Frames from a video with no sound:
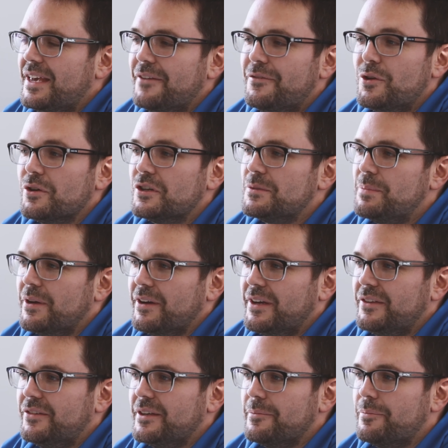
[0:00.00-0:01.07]
If you're
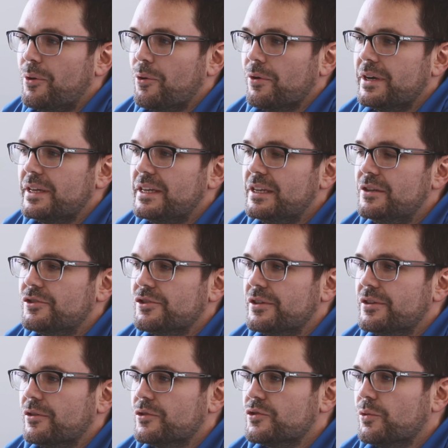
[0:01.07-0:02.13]
experiencing poor
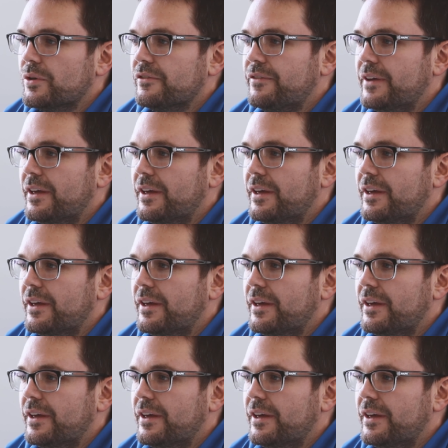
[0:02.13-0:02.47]
adhesion or joint